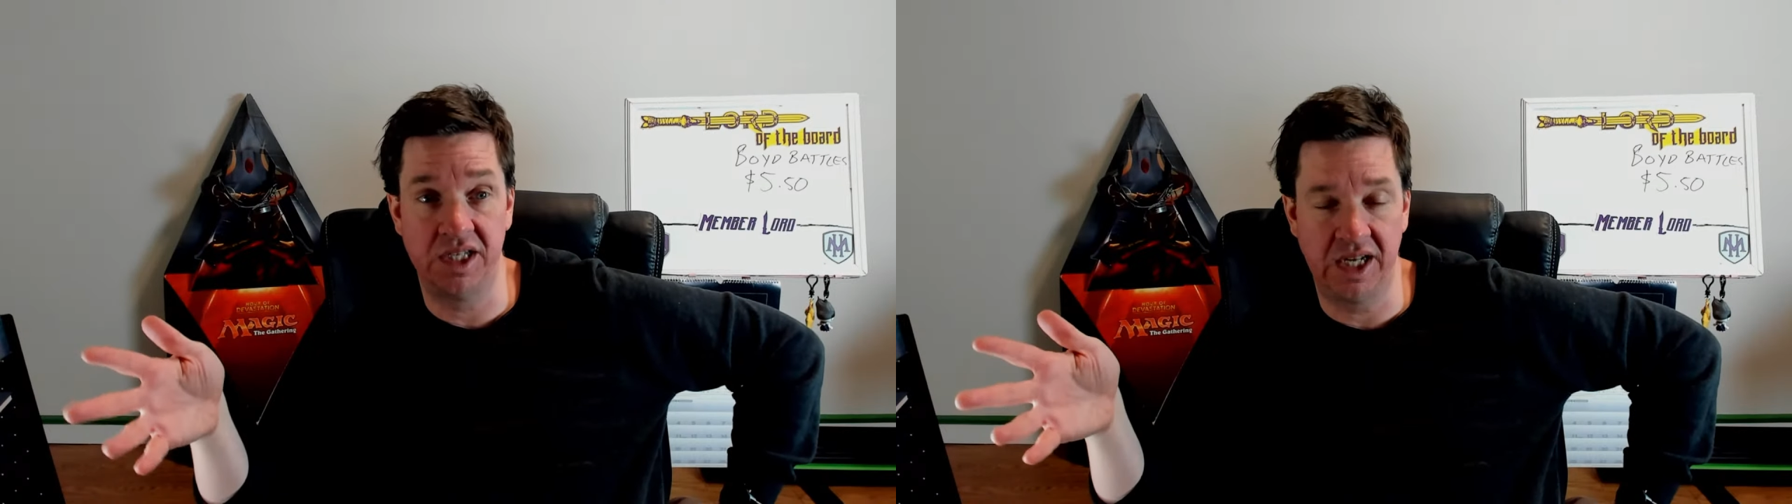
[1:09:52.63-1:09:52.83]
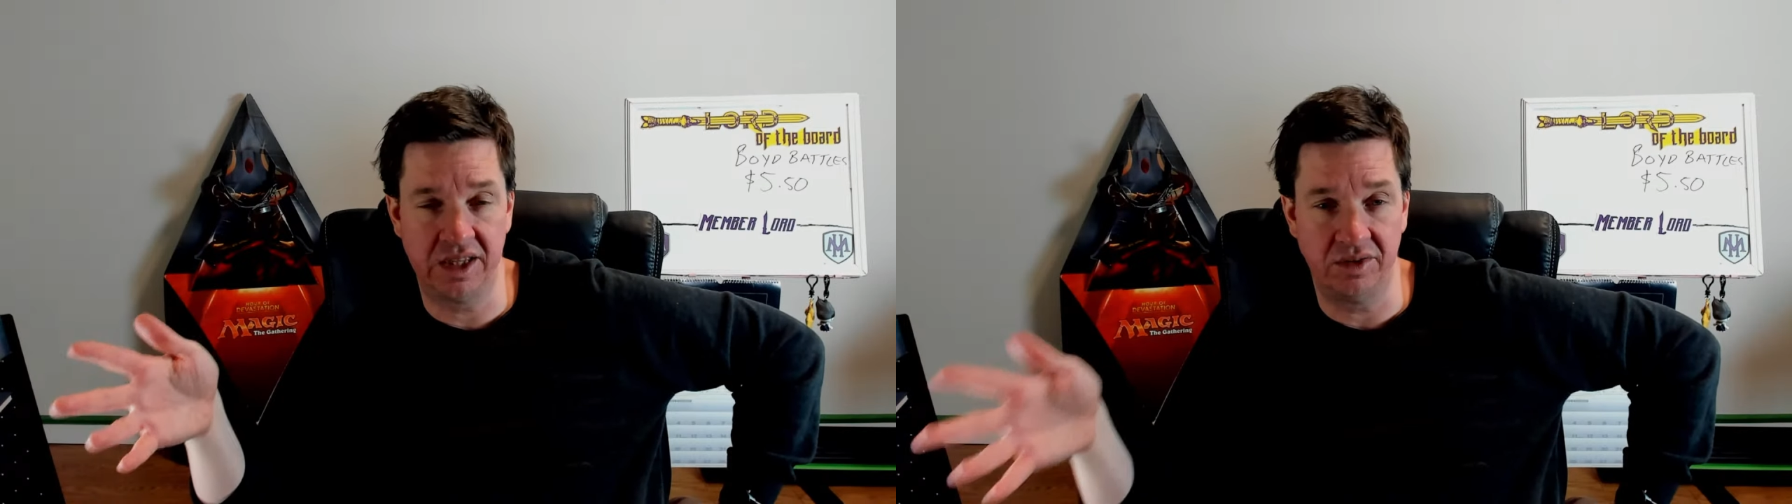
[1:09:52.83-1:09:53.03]
to
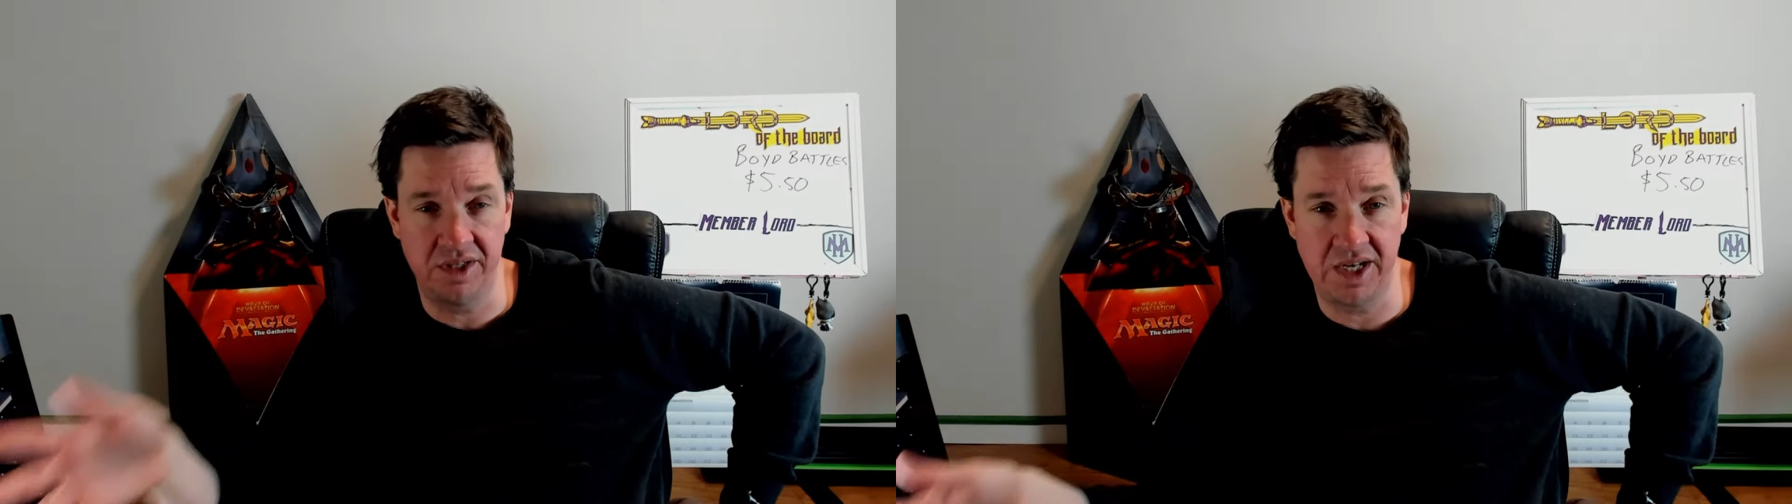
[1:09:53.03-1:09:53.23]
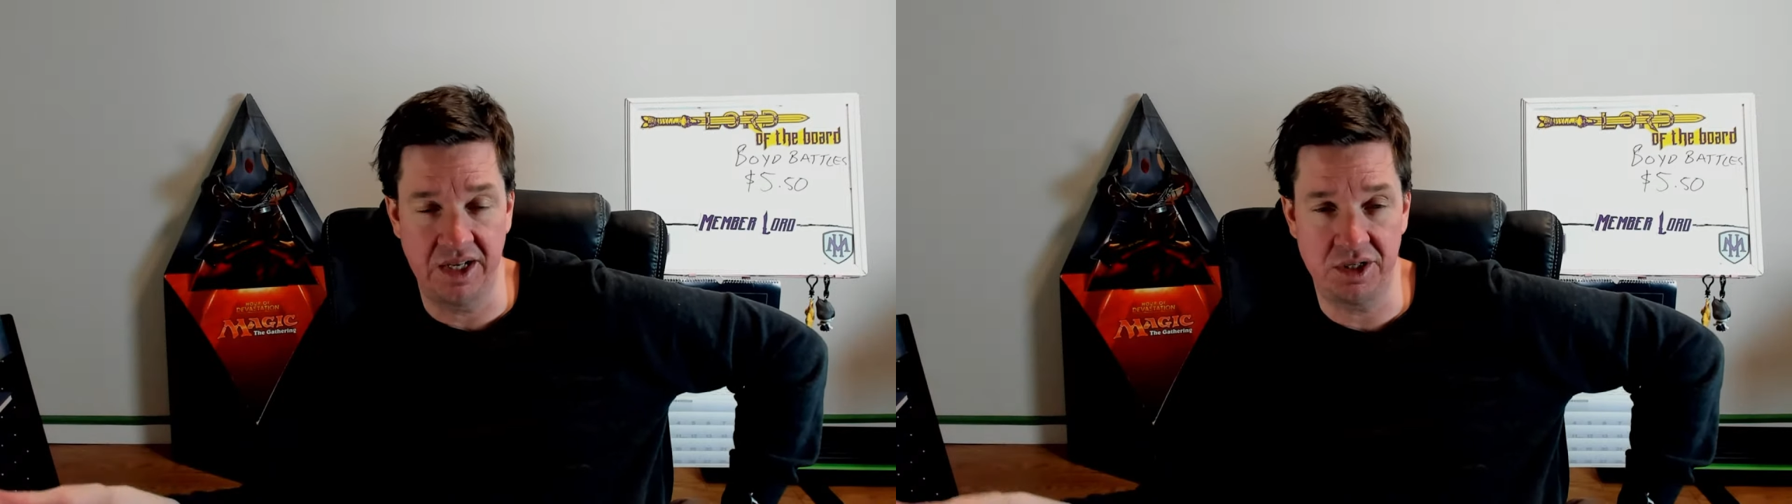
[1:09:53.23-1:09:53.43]
get their
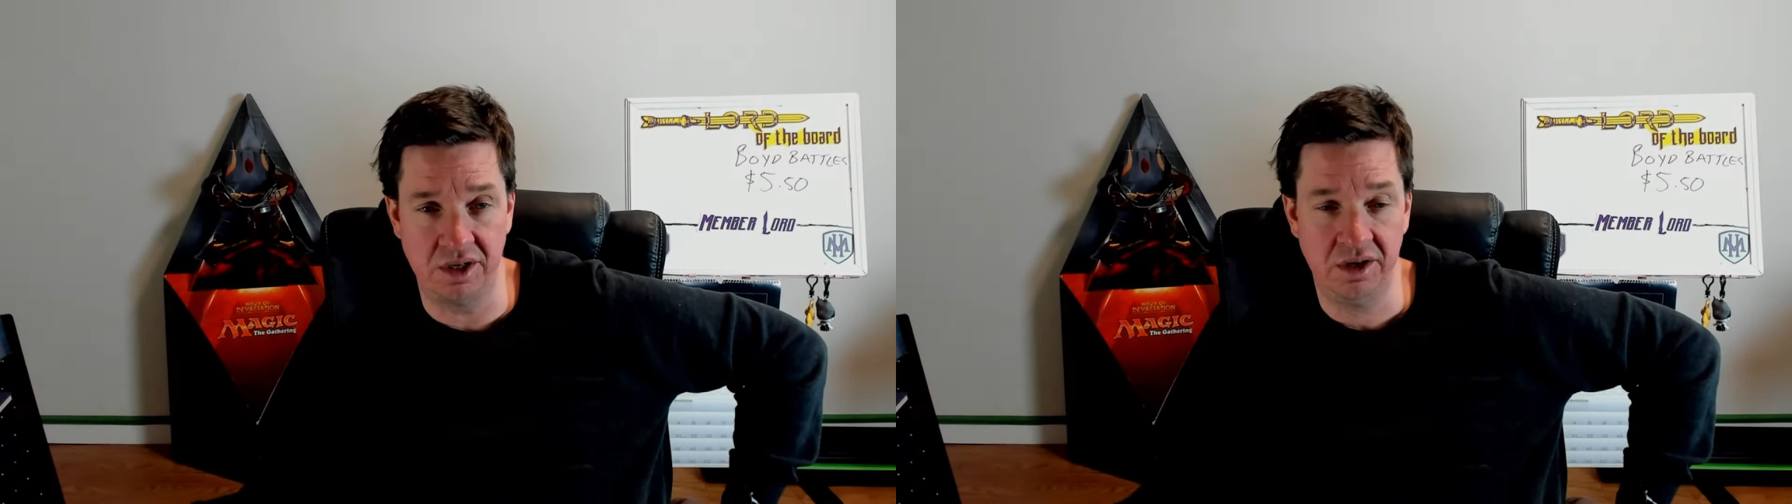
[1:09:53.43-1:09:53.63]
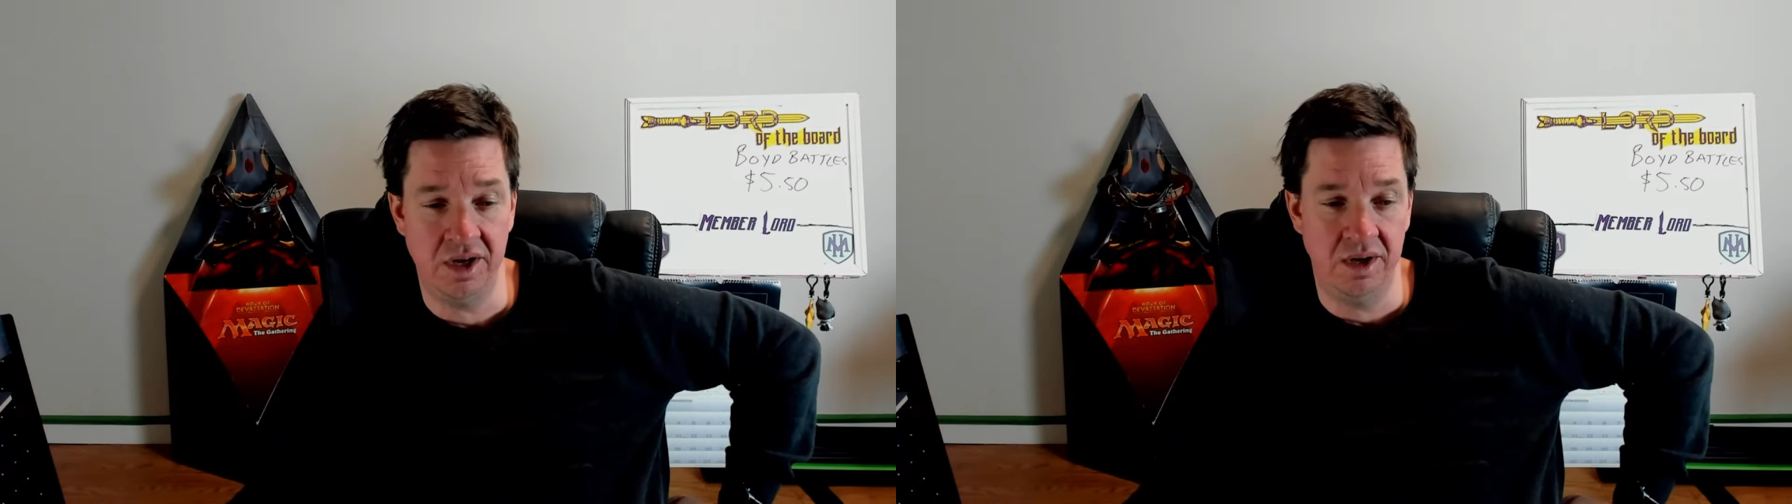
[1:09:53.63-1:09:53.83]

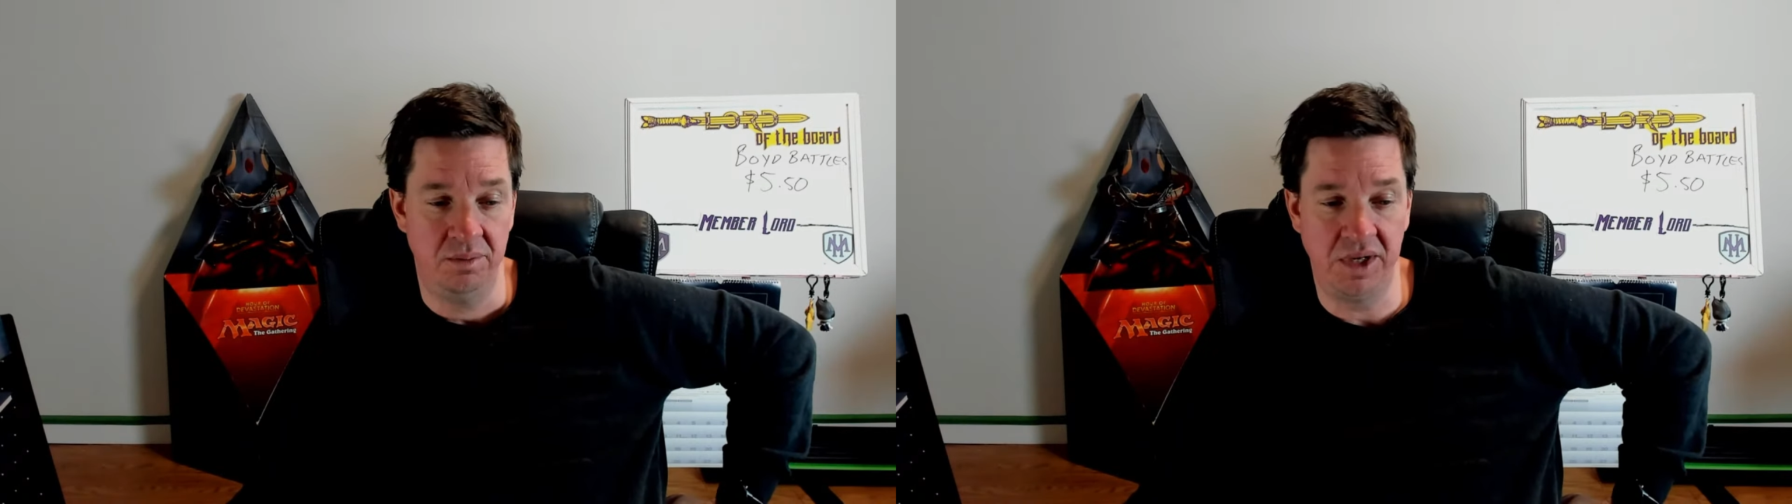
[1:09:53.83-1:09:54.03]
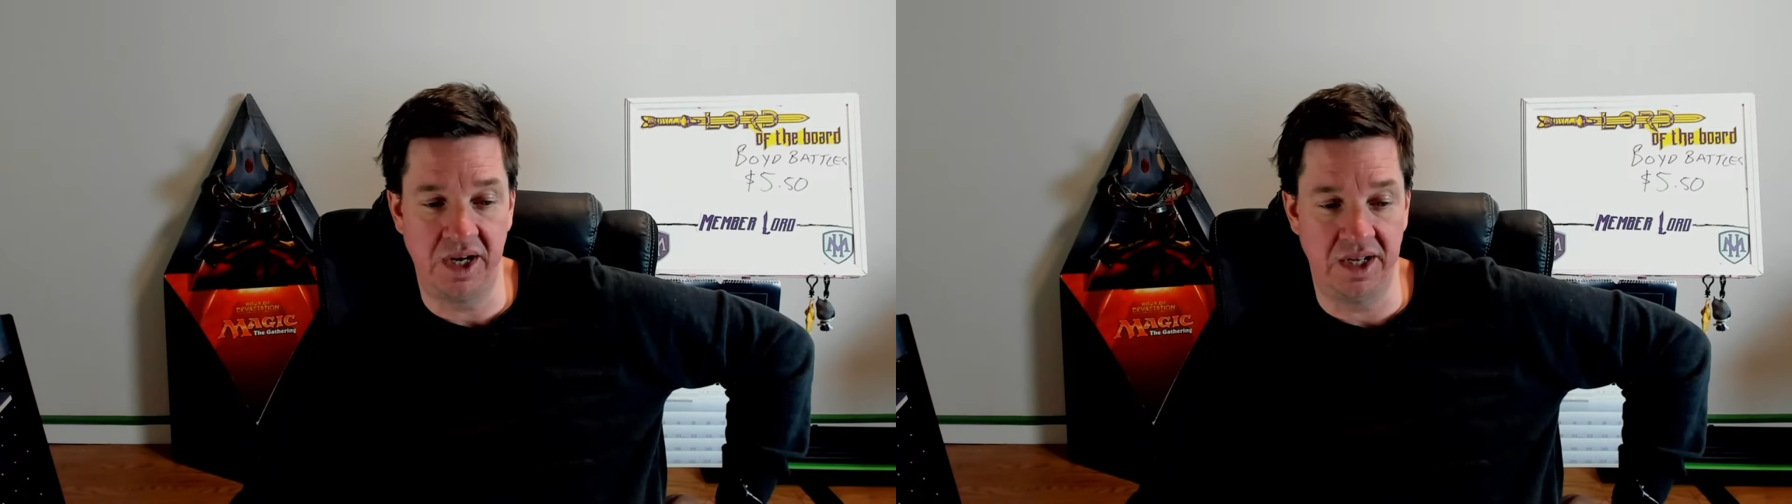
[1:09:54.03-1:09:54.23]
attention
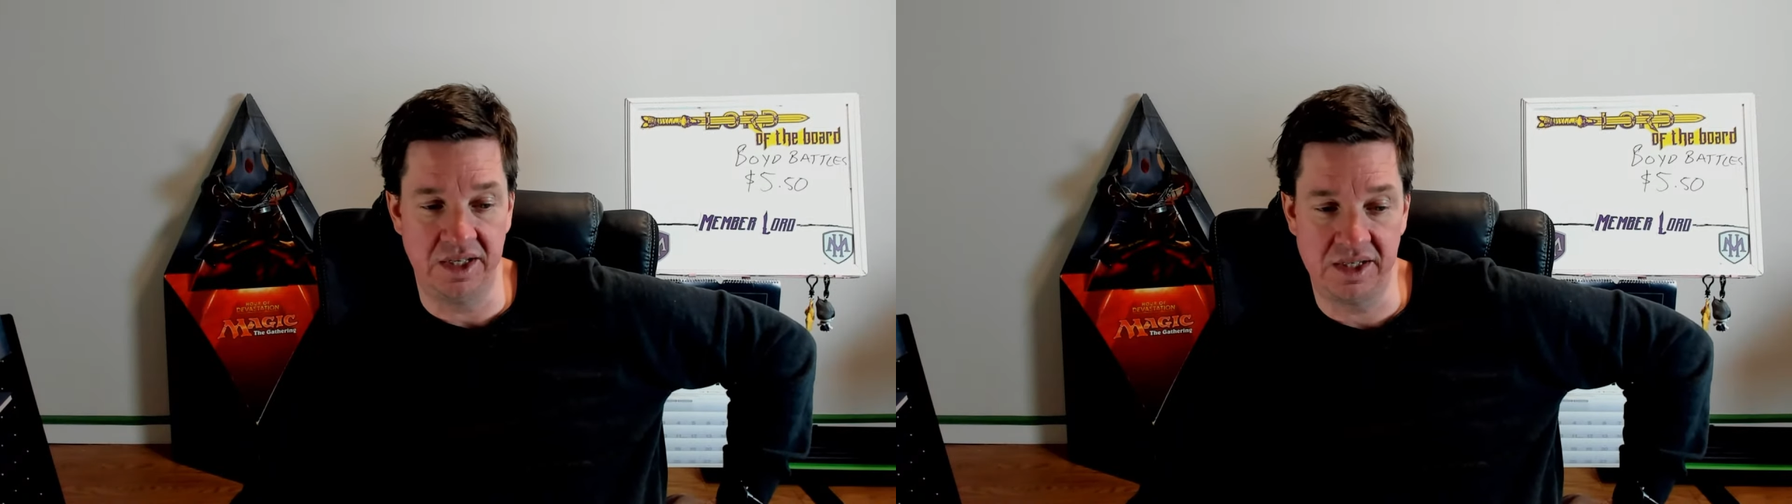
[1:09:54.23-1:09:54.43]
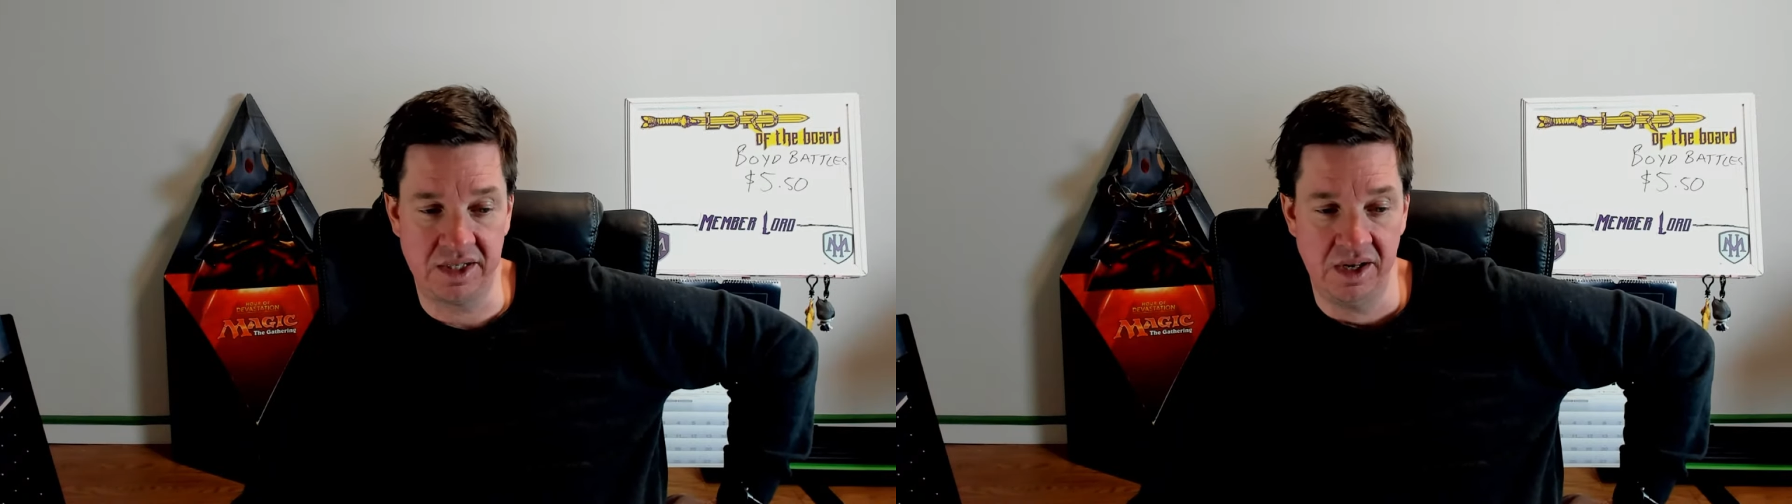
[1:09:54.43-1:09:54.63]

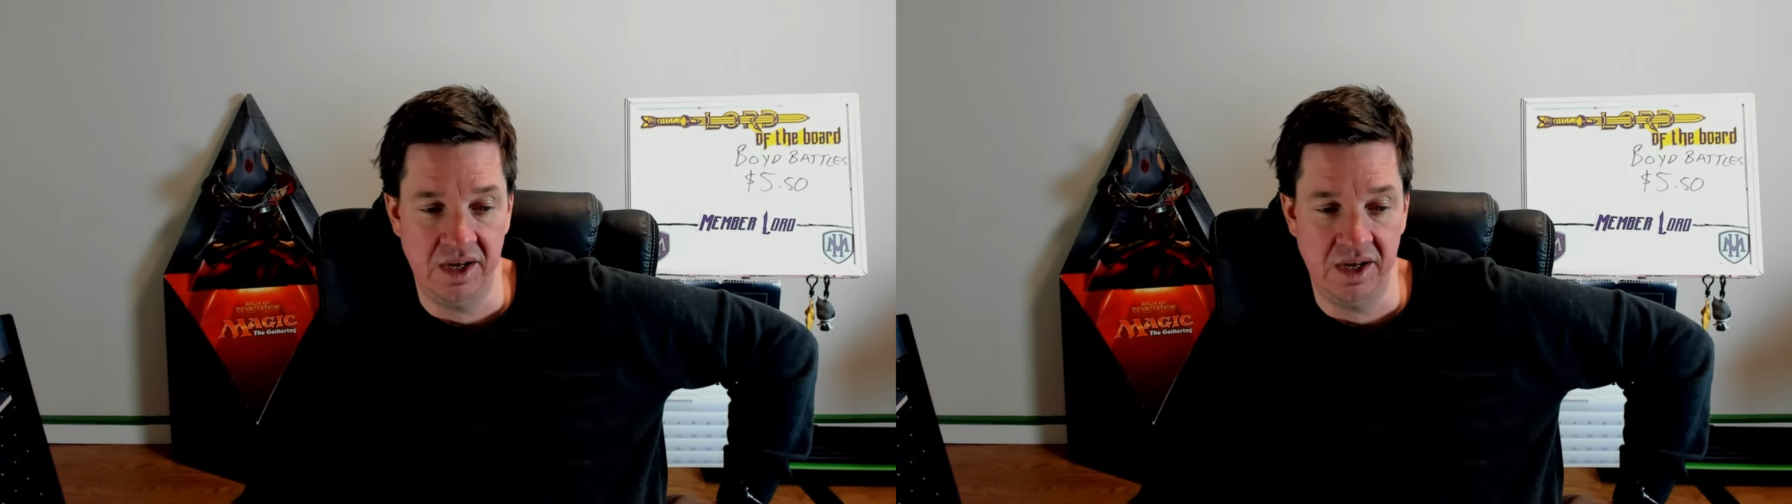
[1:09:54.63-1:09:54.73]
because